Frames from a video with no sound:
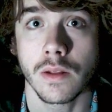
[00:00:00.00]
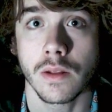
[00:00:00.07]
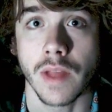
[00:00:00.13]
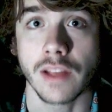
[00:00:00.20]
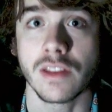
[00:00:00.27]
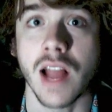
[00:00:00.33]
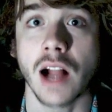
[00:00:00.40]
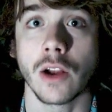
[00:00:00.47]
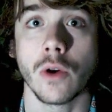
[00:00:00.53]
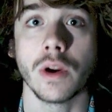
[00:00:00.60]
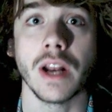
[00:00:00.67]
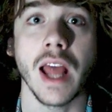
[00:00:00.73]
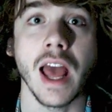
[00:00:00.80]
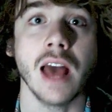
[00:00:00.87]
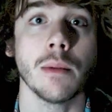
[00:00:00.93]
That's not going
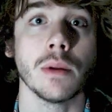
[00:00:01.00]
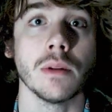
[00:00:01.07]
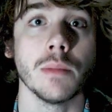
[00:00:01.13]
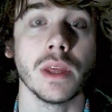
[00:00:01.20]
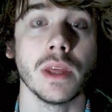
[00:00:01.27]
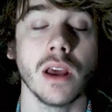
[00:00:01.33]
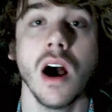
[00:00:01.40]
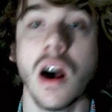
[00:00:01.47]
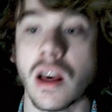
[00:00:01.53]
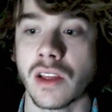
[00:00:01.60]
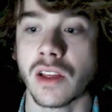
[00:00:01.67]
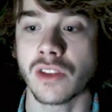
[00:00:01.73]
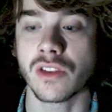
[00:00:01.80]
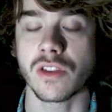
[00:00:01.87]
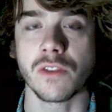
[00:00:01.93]
to happen
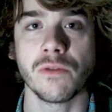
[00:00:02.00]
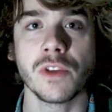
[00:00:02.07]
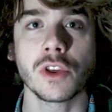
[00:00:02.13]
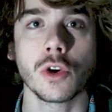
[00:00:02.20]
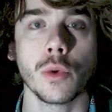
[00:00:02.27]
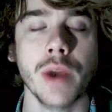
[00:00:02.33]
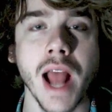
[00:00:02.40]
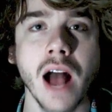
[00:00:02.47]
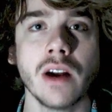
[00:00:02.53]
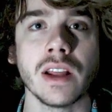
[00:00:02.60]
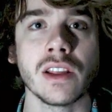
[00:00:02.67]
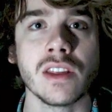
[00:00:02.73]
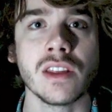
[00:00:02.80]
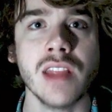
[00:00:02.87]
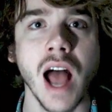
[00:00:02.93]
because the physical reality
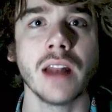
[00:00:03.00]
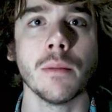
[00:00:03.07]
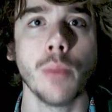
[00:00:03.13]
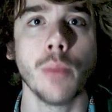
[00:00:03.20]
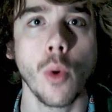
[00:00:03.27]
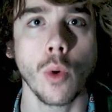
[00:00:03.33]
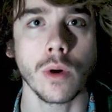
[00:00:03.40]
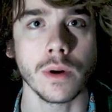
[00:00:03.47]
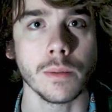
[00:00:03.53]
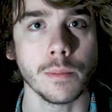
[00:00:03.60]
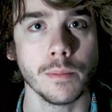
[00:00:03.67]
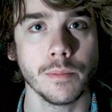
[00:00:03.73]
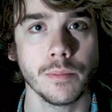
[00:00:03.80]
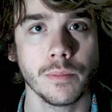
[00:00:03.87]
is not important.